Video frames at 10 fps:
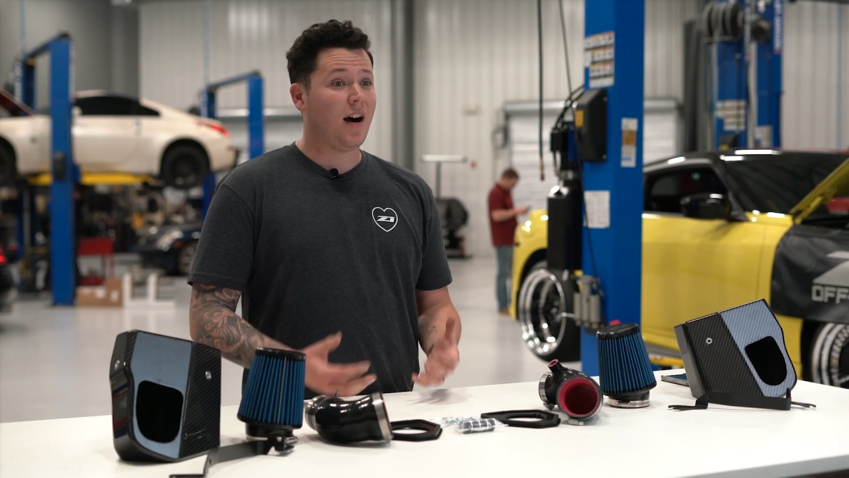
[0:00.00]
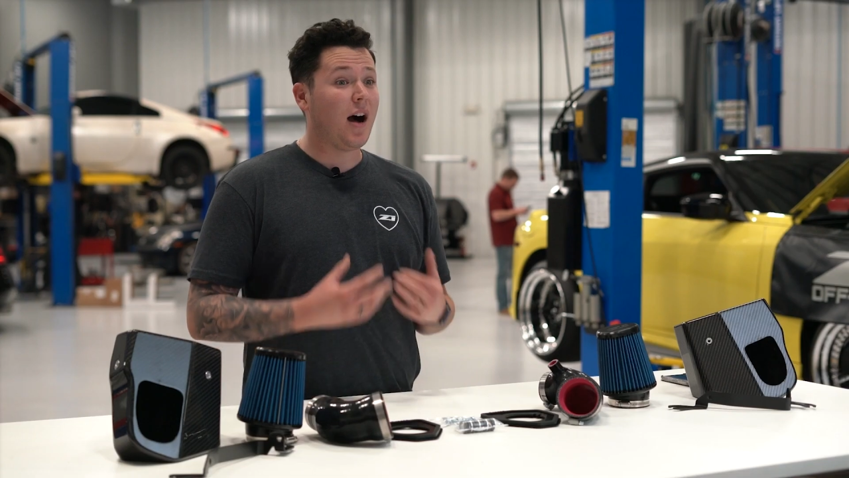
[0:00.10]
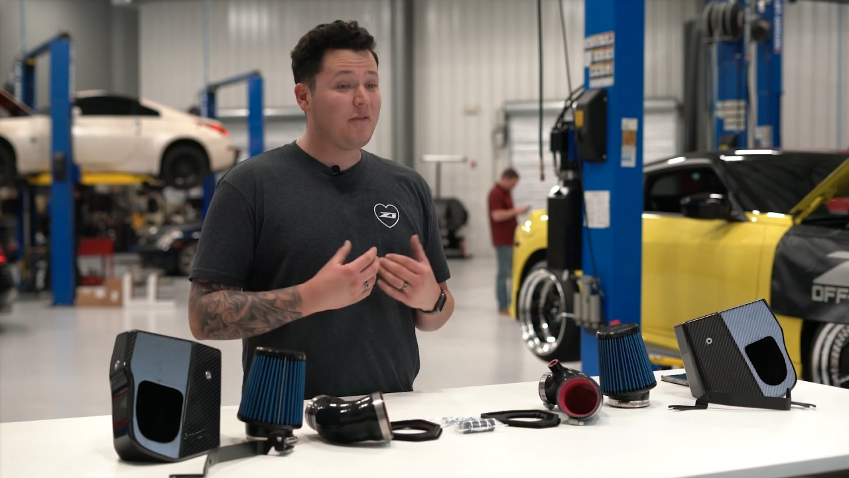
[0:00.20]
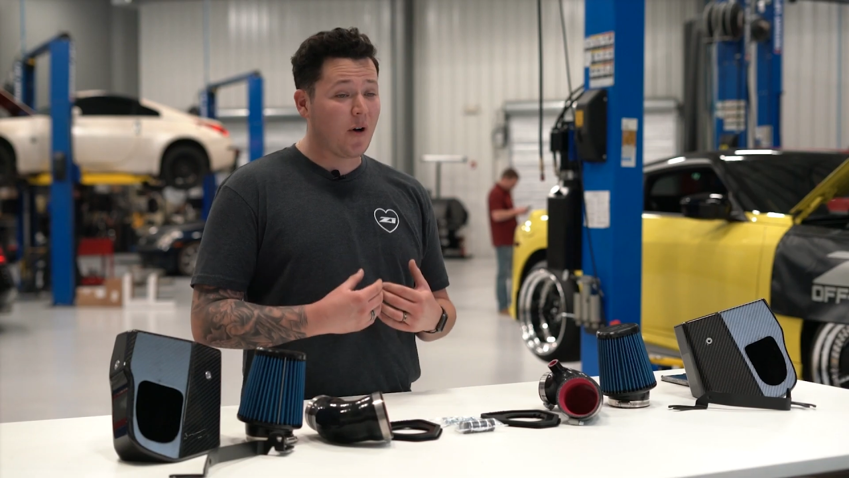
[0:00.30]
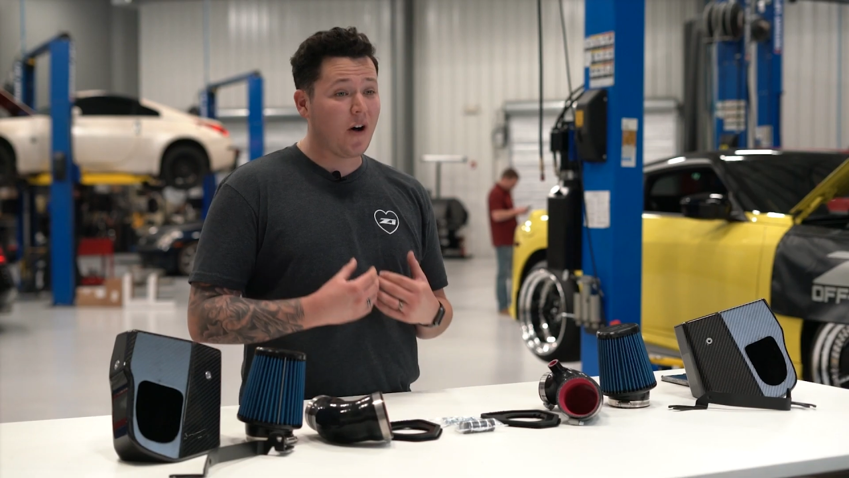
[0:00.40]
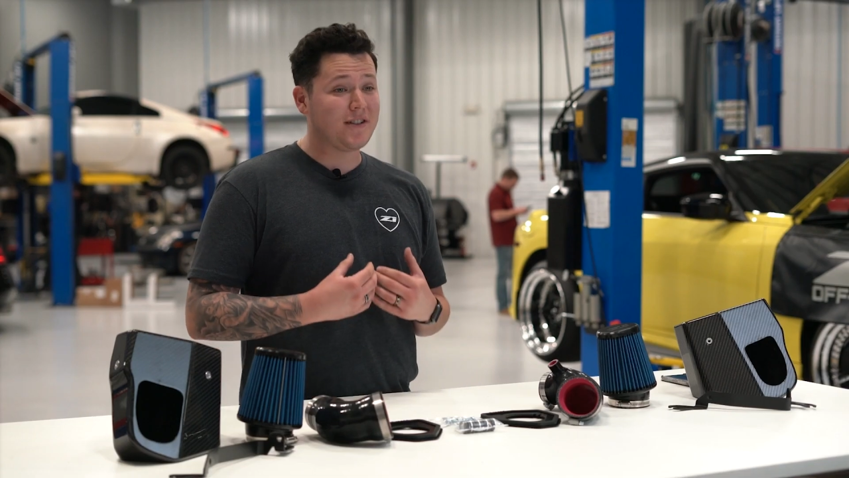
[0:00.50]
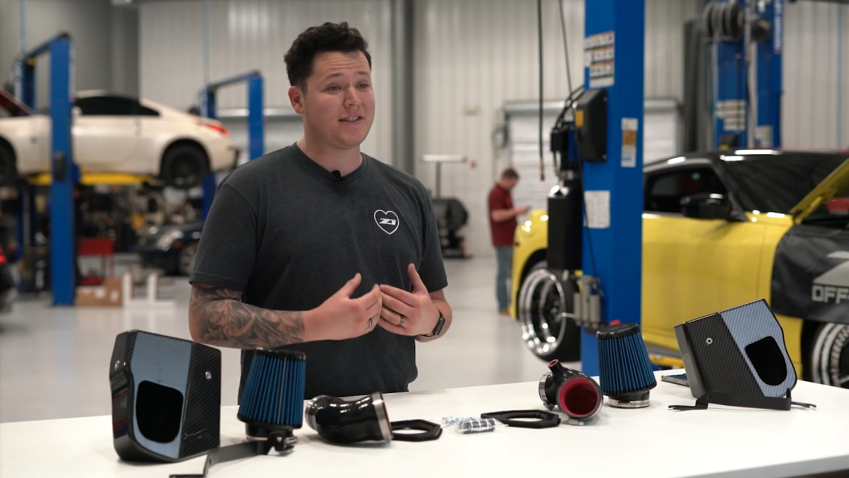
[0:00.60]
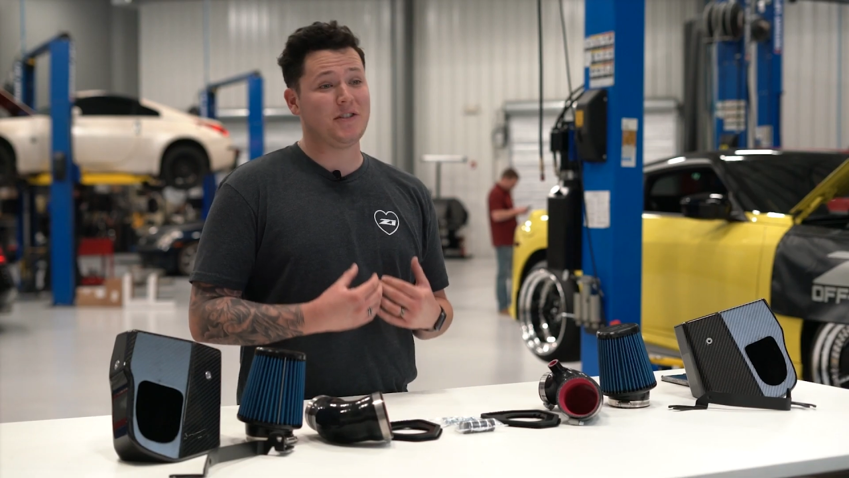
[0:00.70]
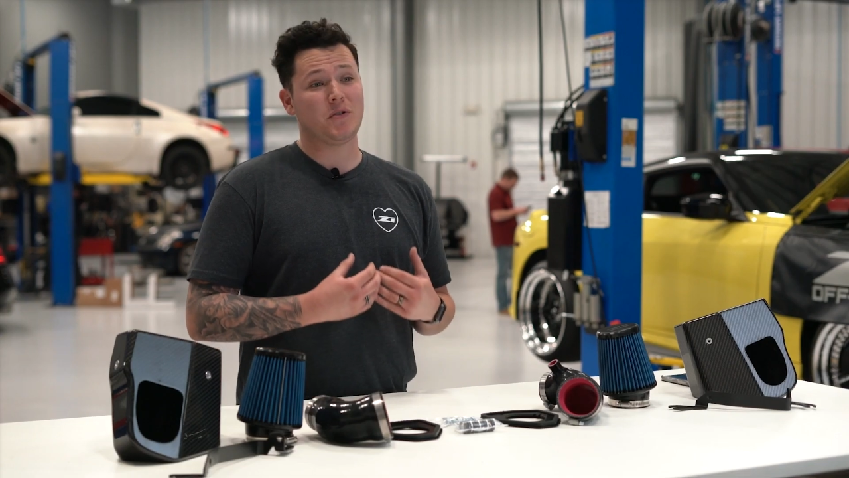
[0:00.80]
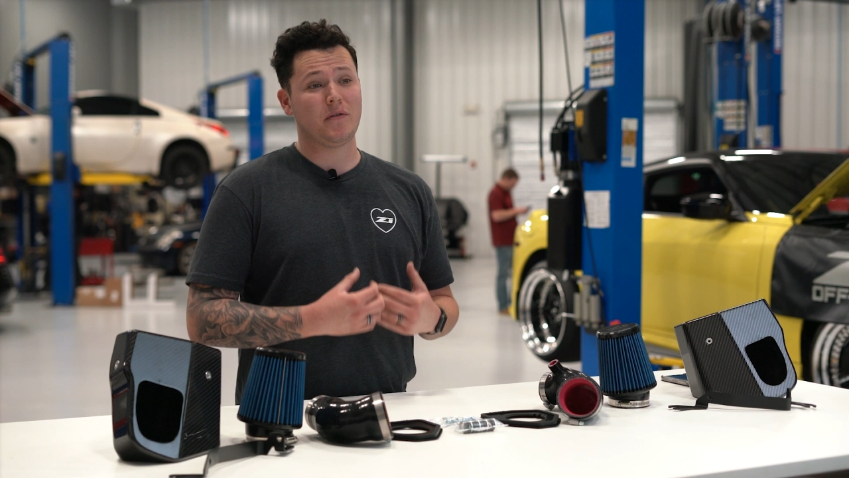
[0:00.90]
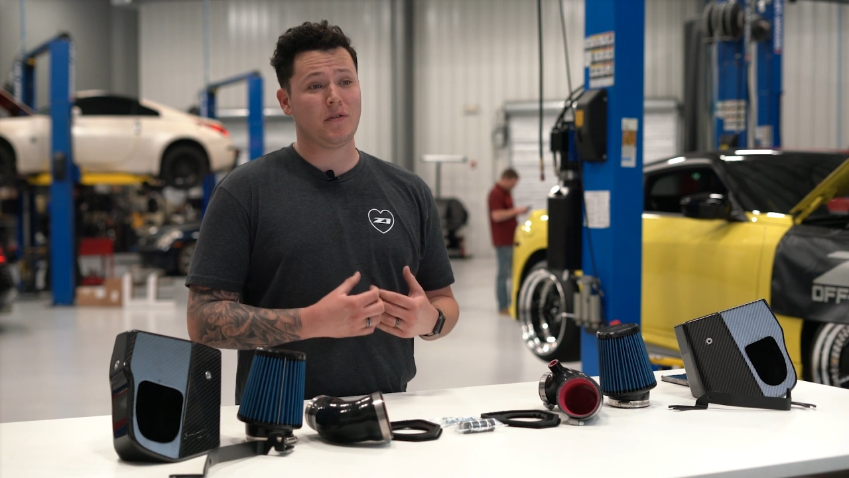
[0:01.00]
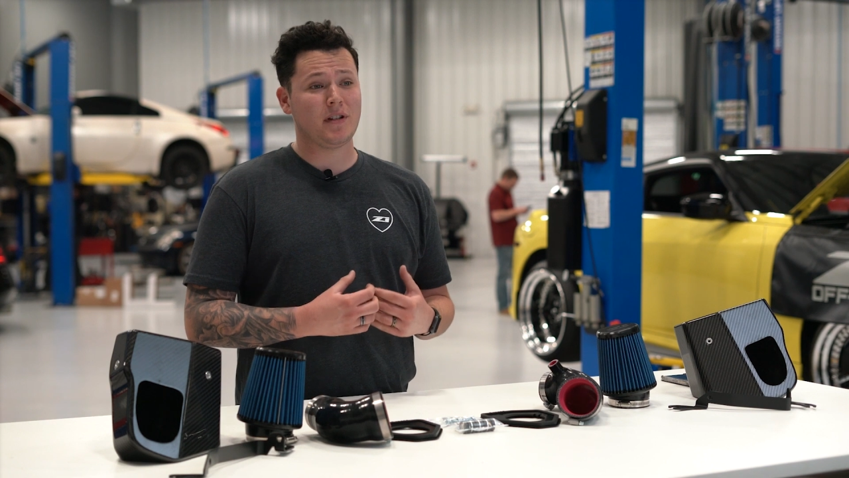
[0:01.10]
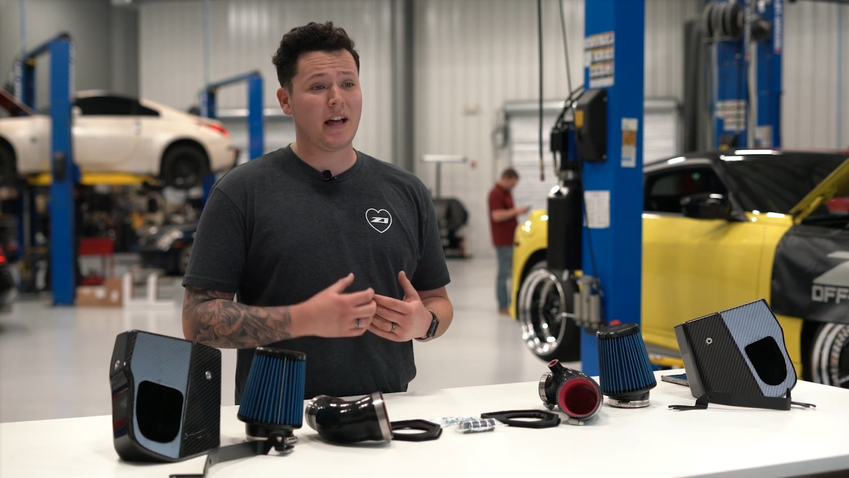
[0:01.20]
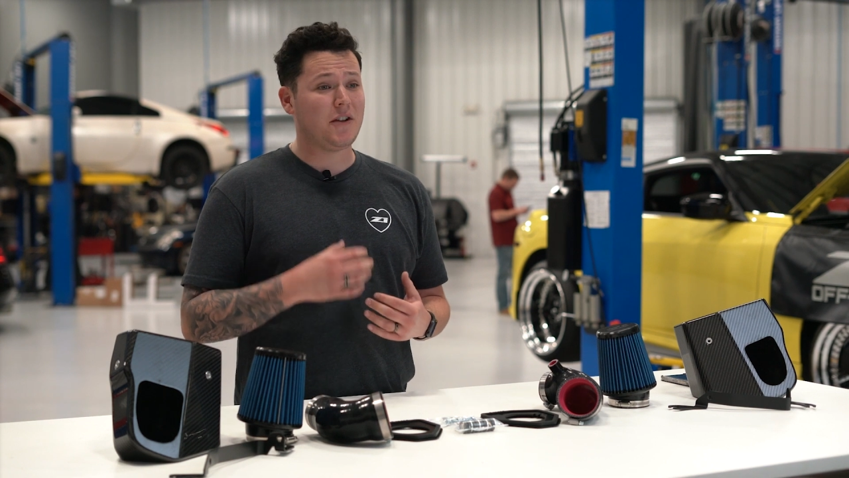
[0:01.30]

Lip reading: I've personally driven